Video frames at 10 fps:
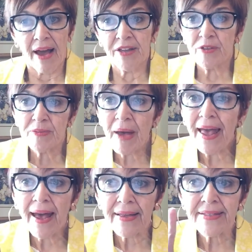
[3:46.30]
I use my
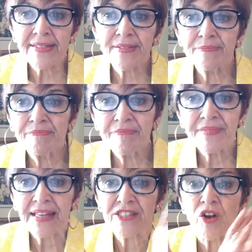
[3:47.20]
hands,
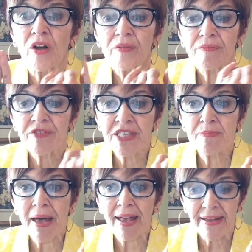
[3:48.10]
that's all,
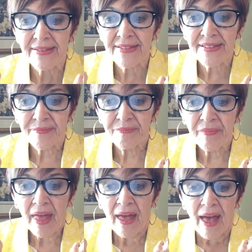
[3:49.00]
just my hands.
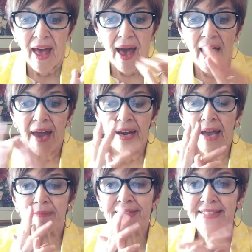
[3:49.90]
And
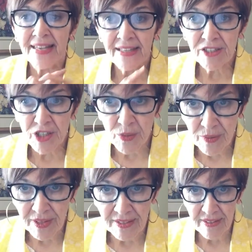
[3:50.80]
I'm saying two
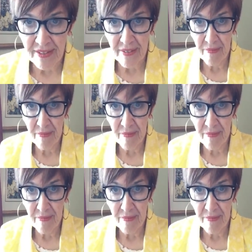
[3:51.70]
things.